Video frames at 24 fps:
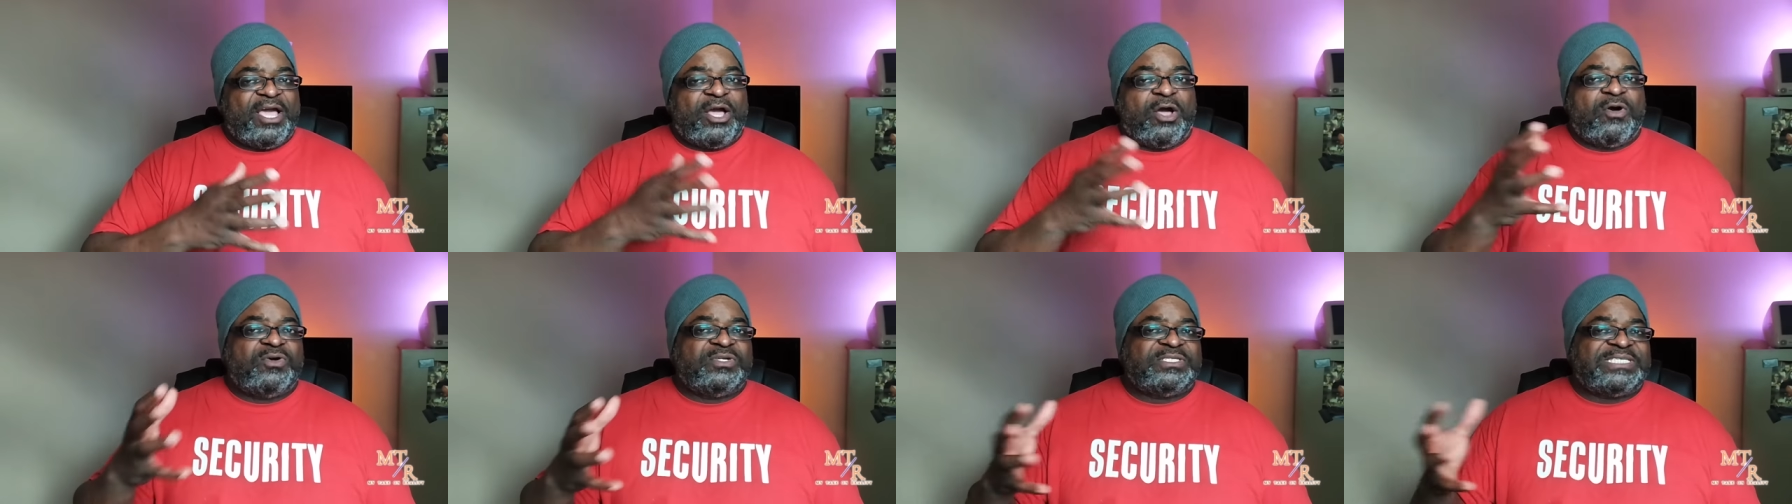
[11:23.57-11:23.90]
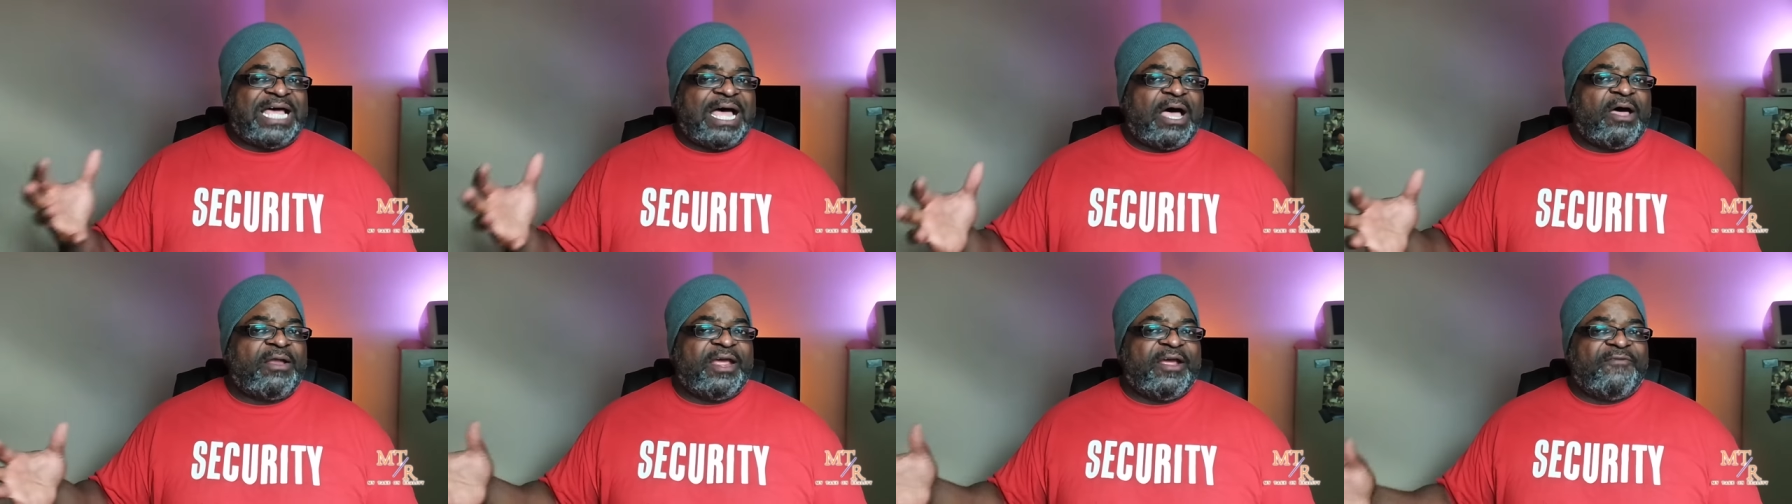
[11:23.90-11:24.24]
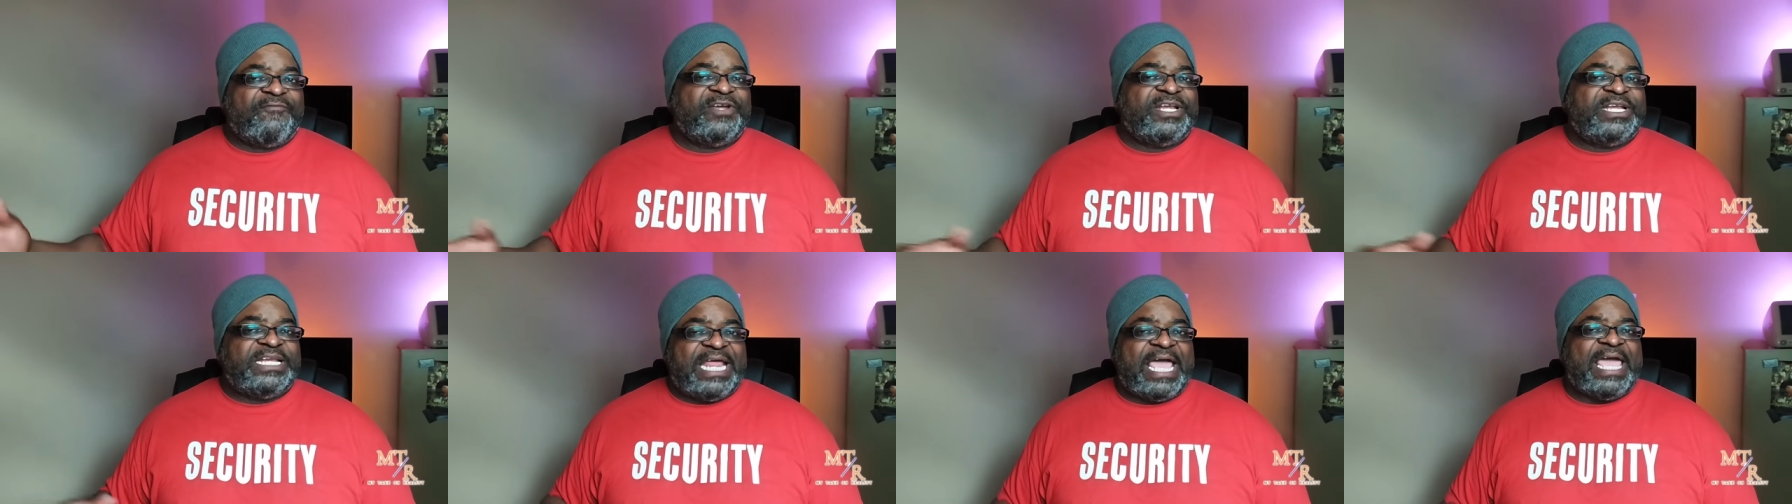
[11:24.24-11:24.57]
goes out
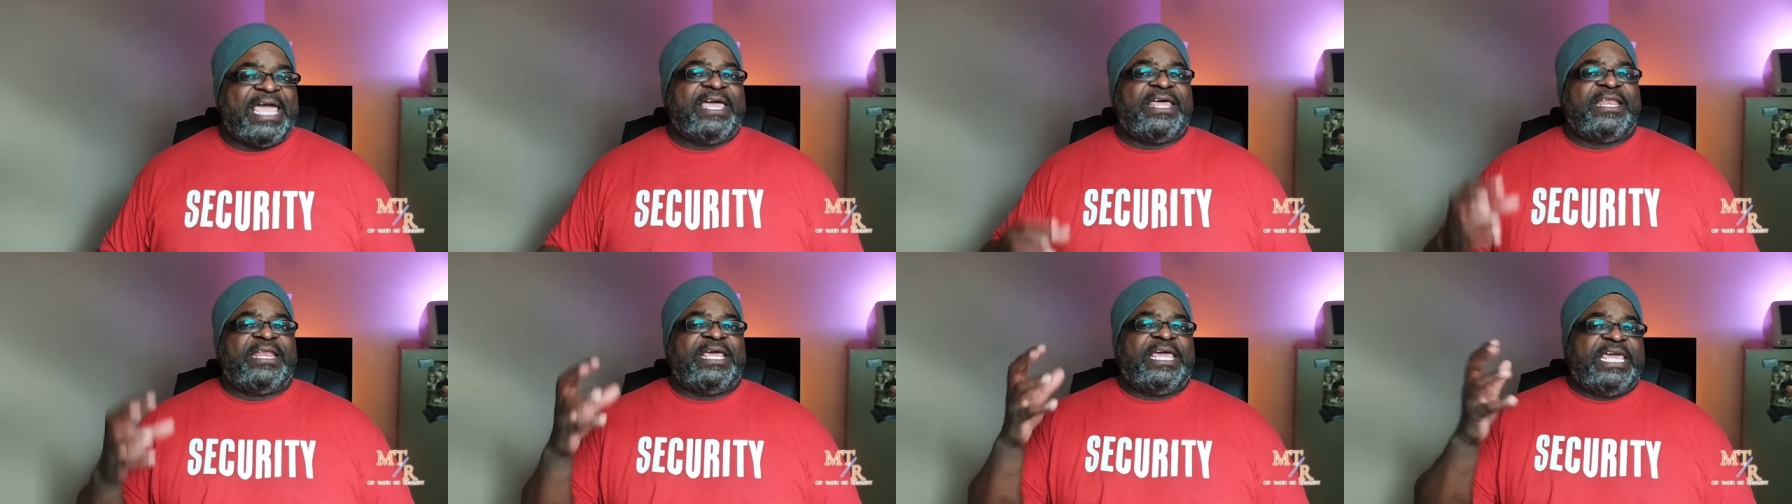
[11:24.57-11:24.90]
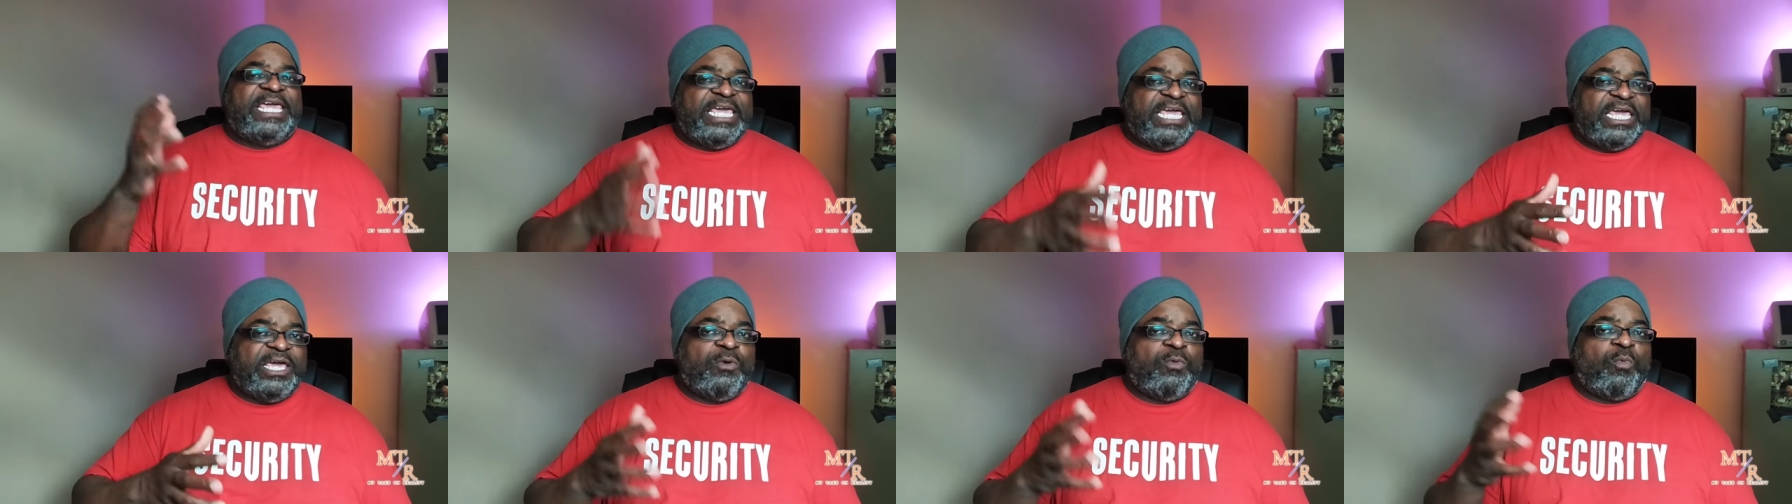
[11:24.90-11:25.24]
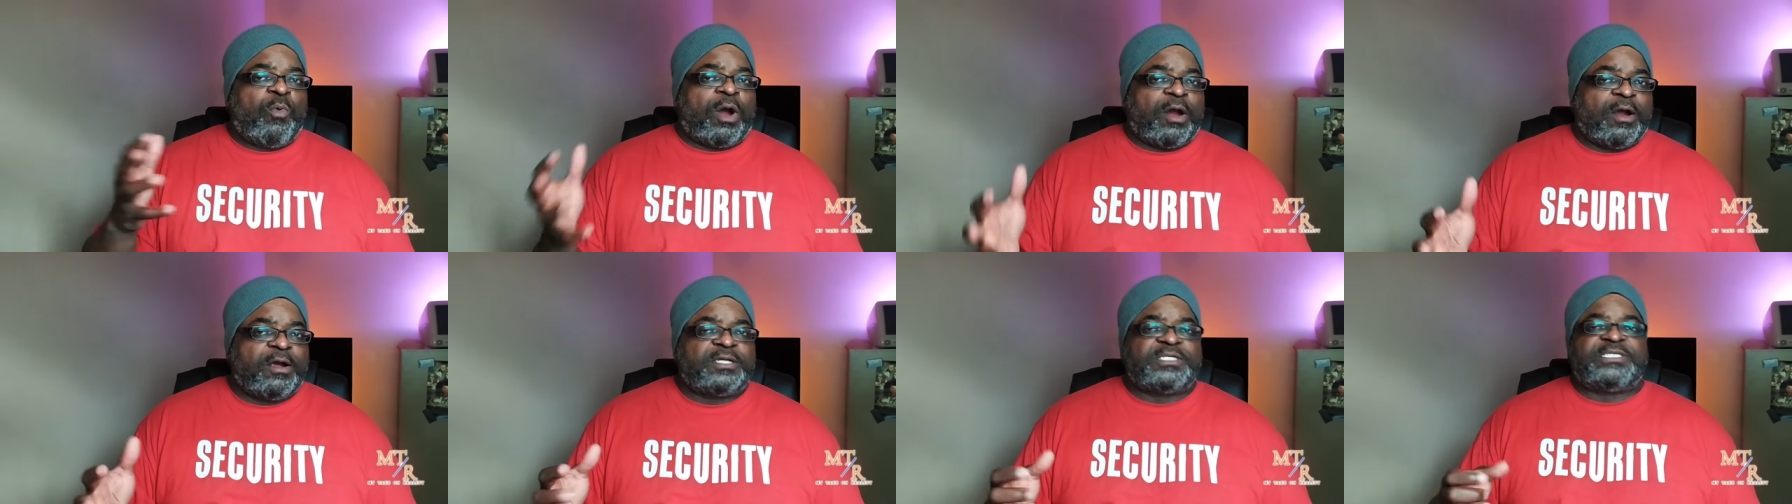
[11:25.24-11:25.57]
every day and he
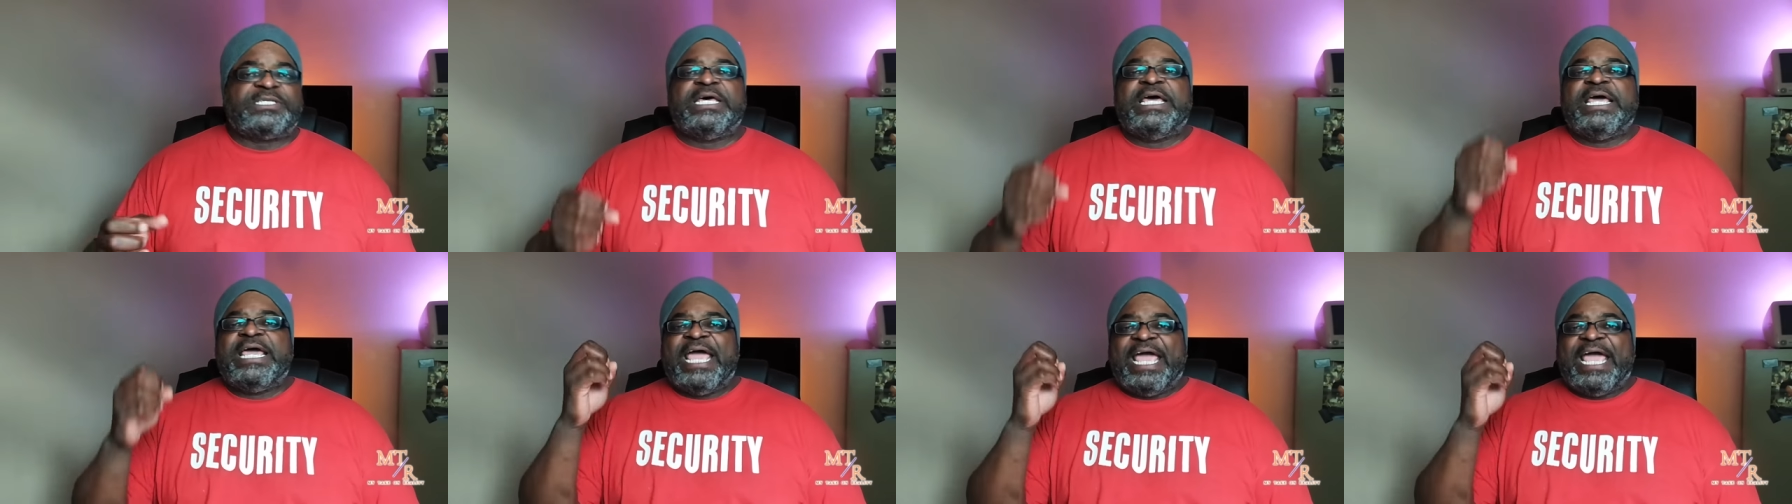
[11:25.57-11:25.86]
works